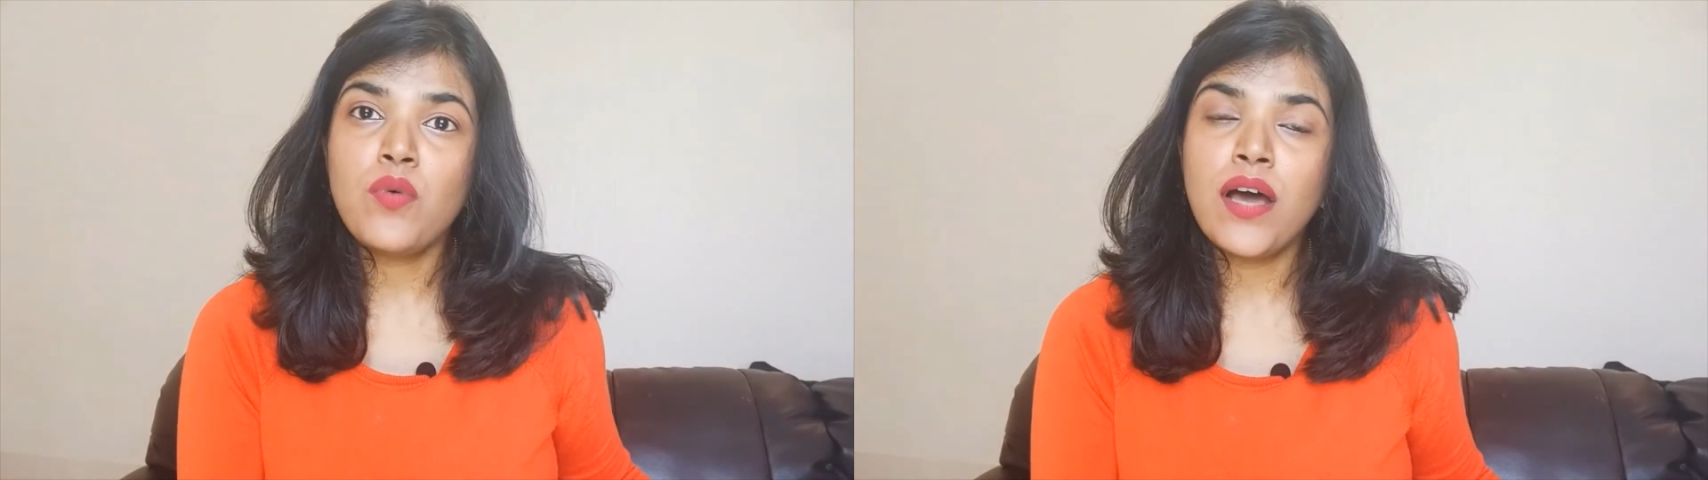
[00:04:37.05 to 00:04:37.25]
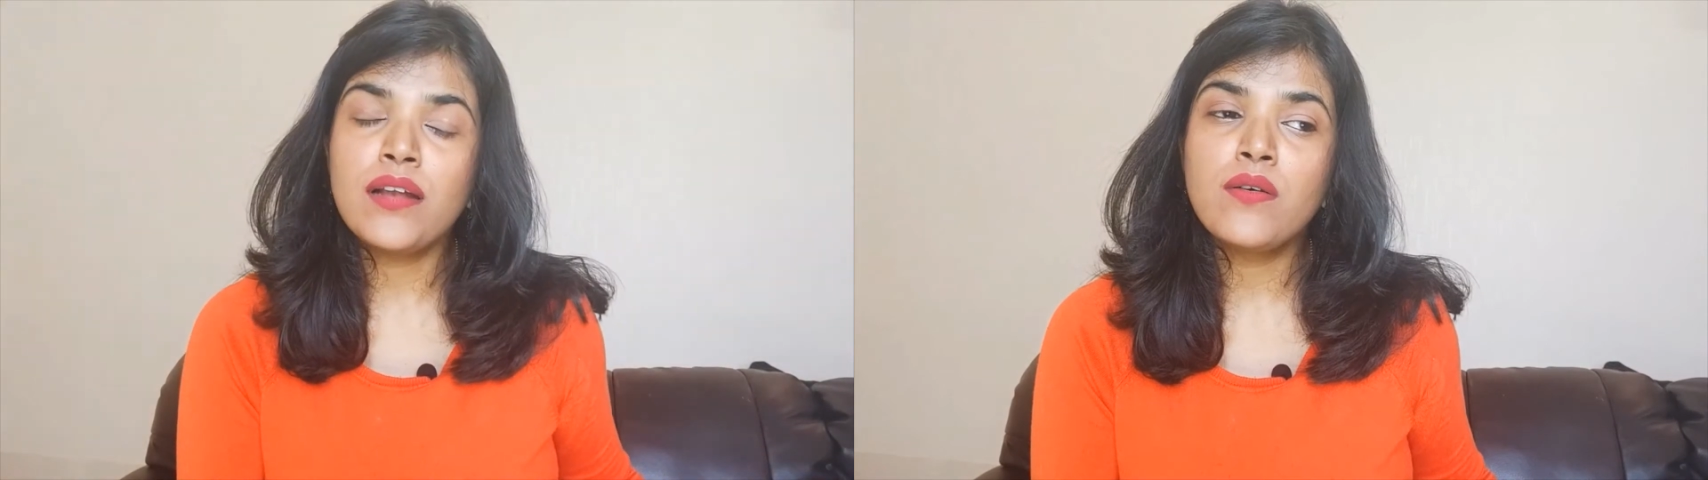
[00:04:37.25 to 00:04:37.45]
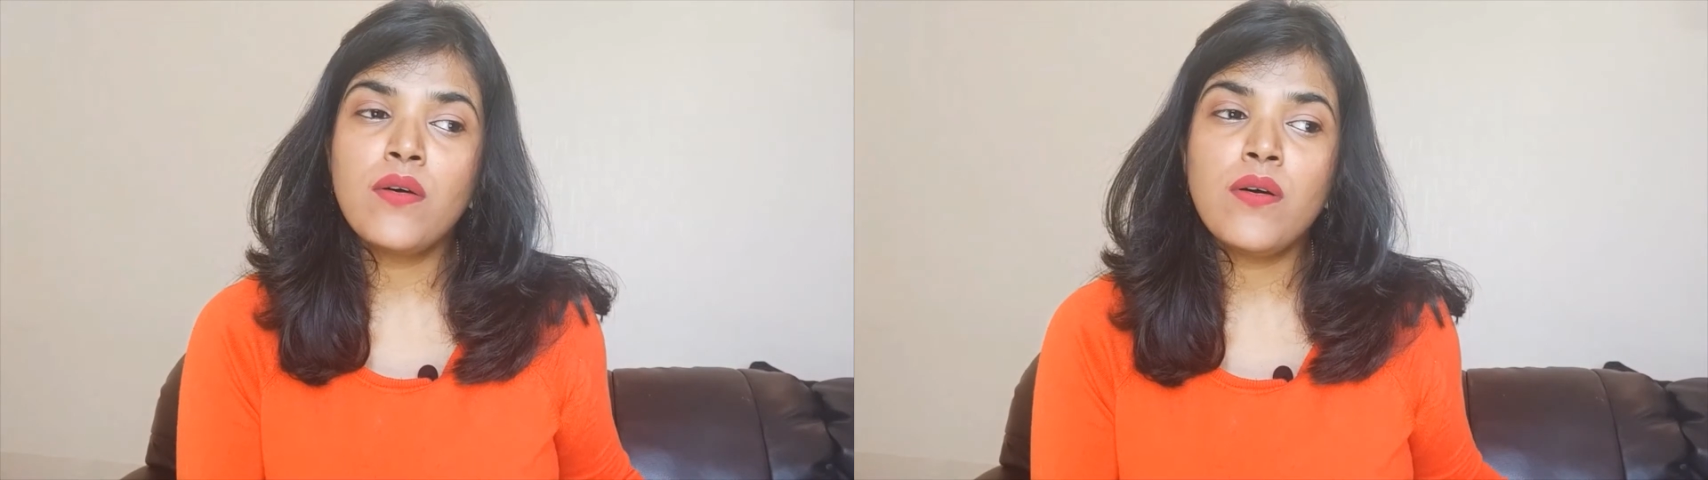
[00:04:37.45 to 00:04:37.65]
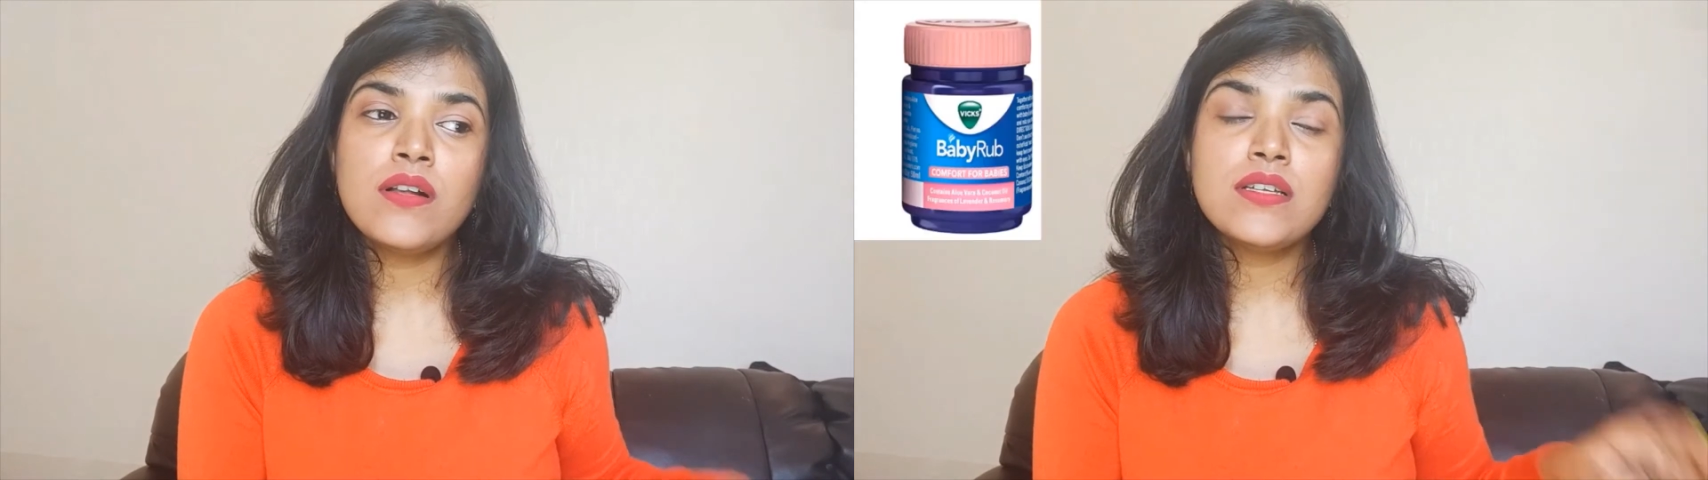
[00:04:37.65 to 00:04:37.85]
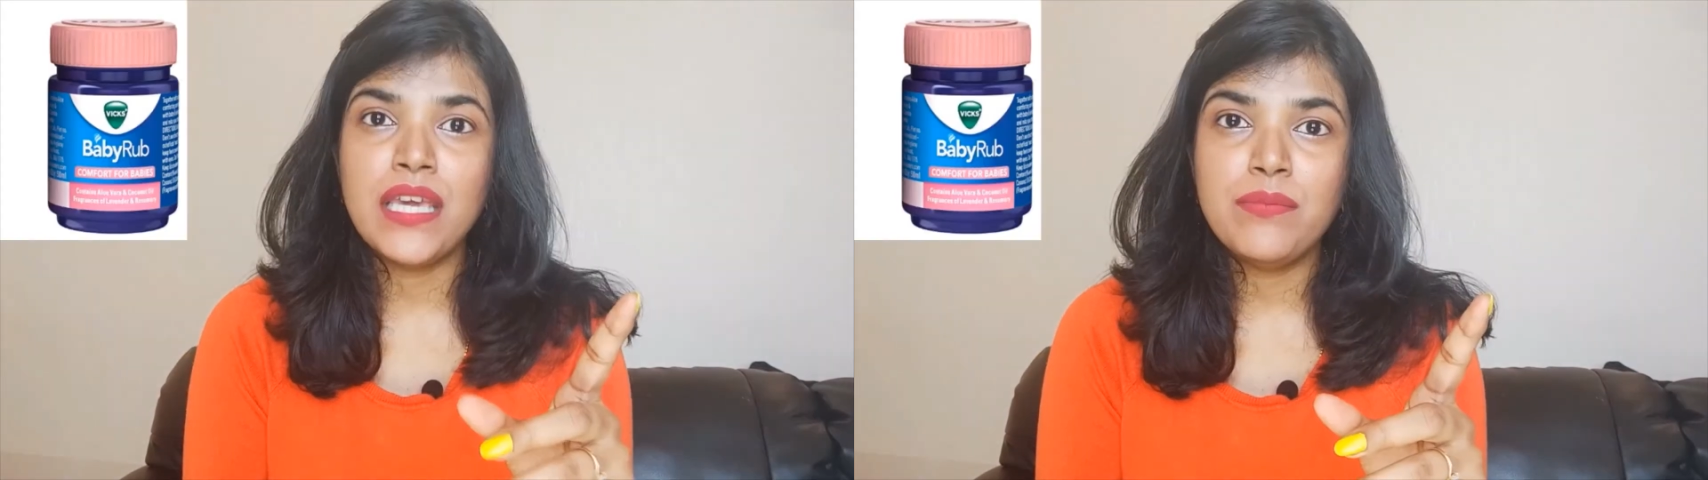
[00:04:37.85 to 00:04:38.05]
one
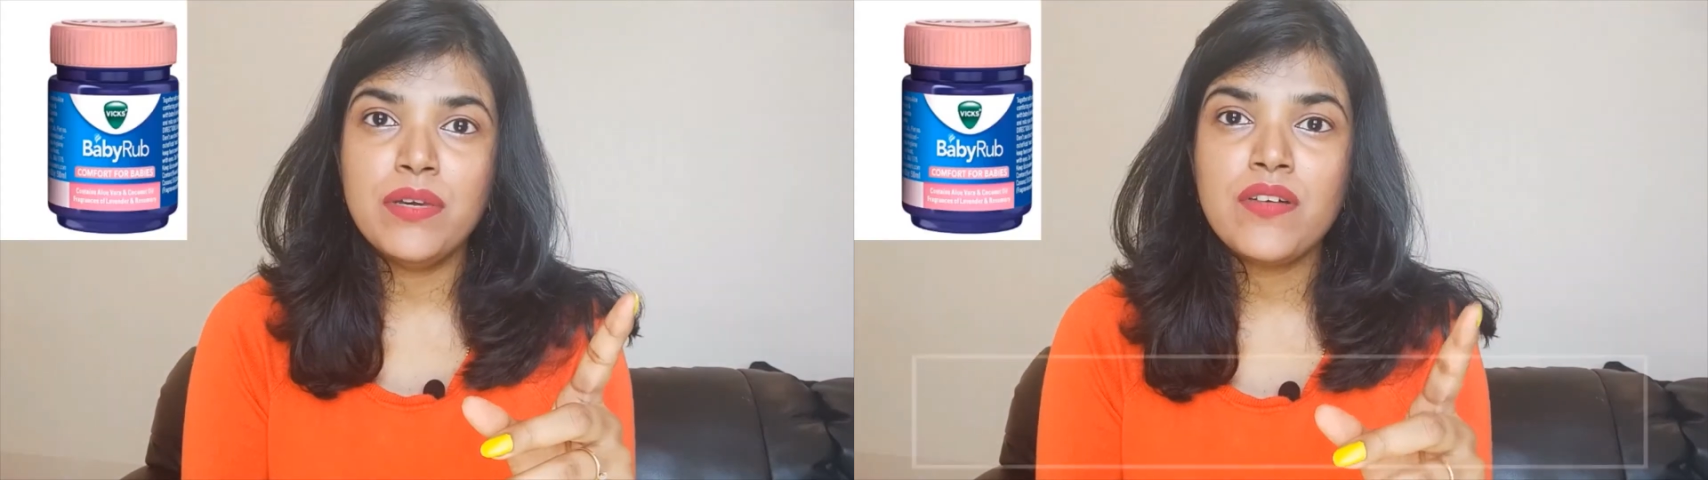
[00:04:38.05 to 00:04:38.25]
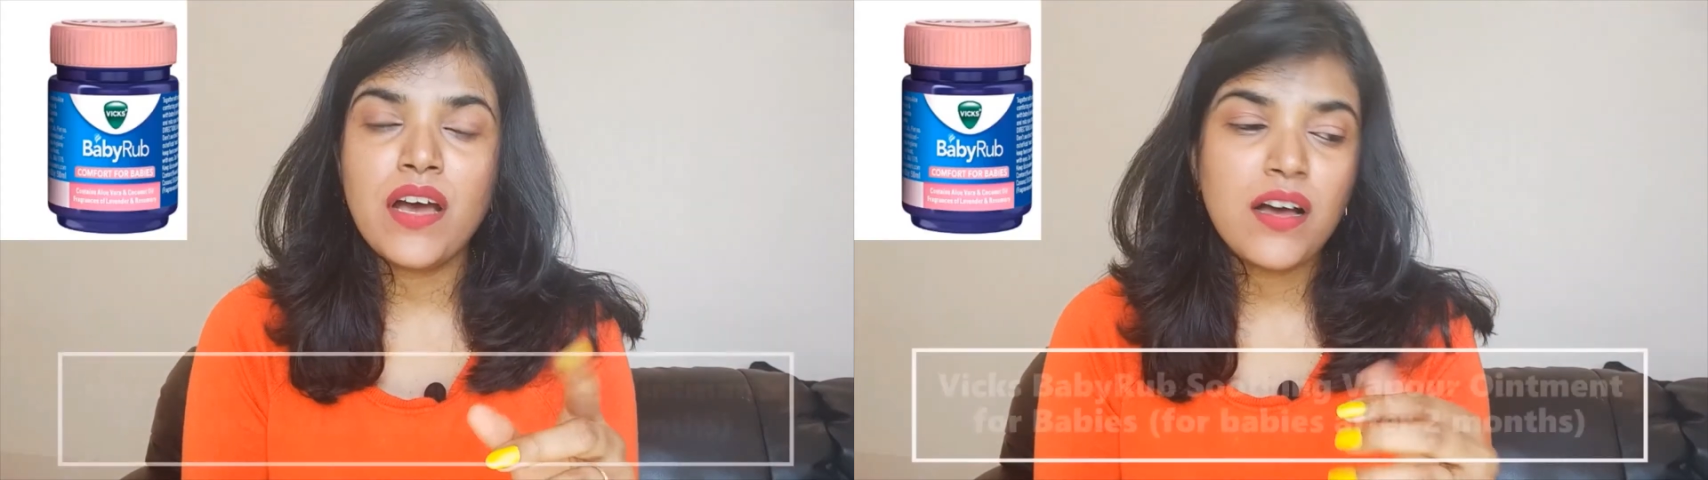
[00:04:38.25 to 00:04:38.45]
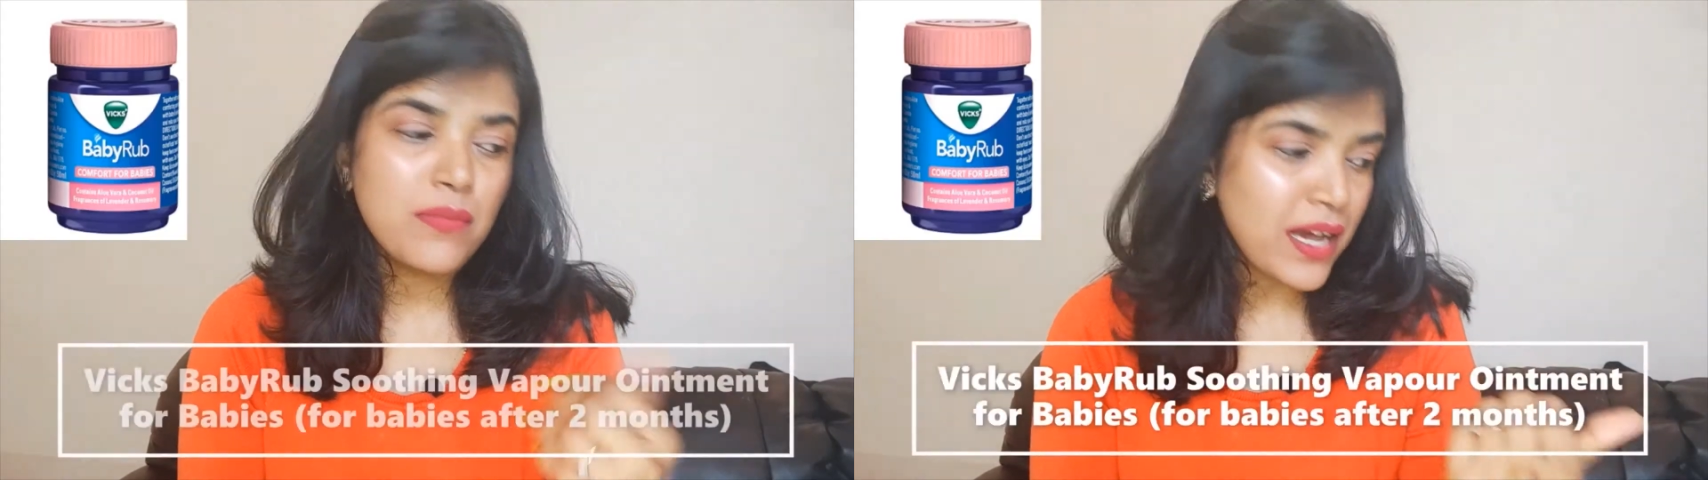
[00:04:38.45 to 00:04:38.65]
called BabyRub.